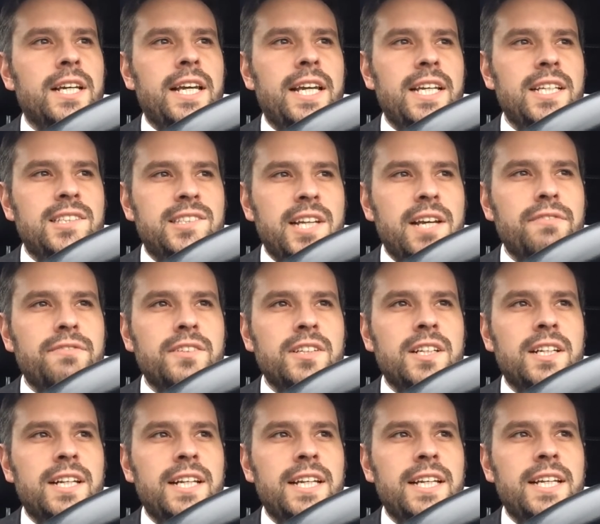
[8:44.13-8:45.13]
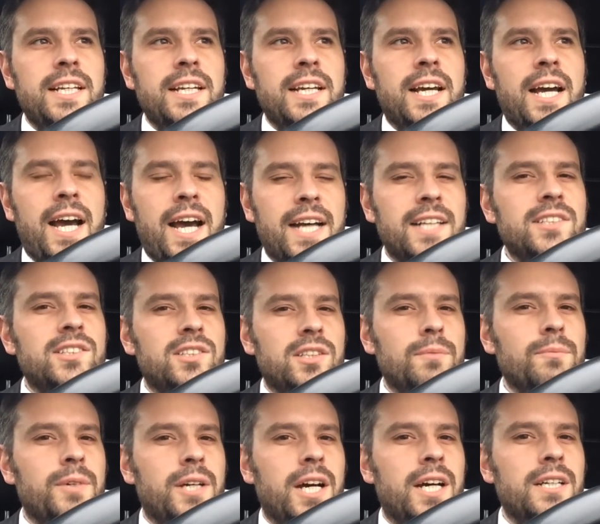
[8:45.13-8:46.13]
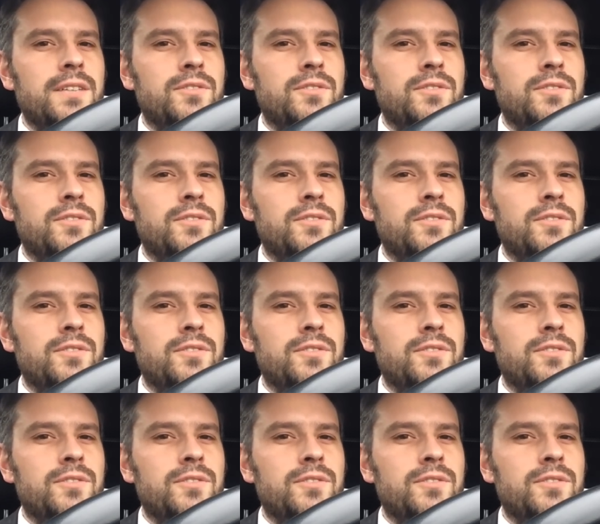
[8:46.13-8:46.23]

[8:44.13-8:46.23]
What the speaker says: he definitely has some kind